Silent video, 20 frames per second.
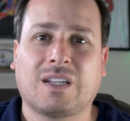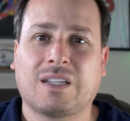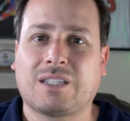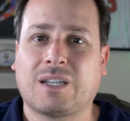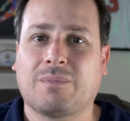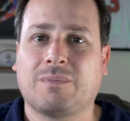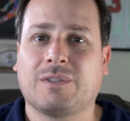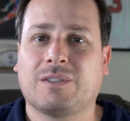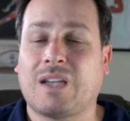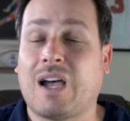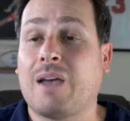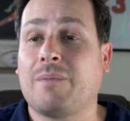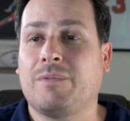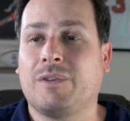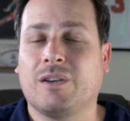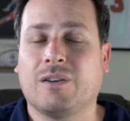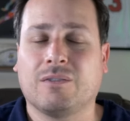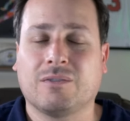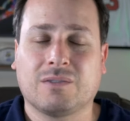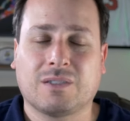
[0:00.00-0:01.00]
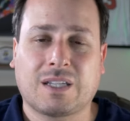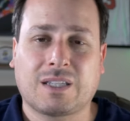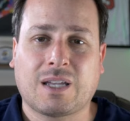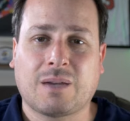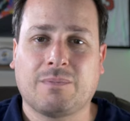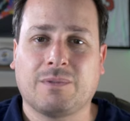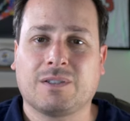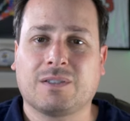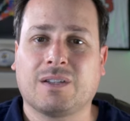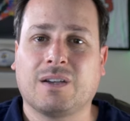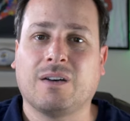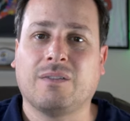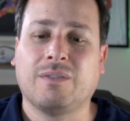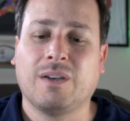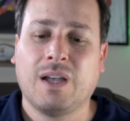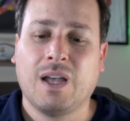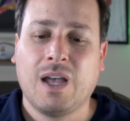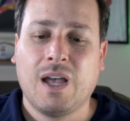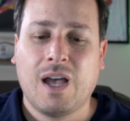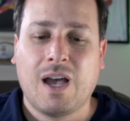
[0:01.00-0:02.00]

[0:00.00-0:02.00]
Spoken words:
that type of IPOs, that type of stuff,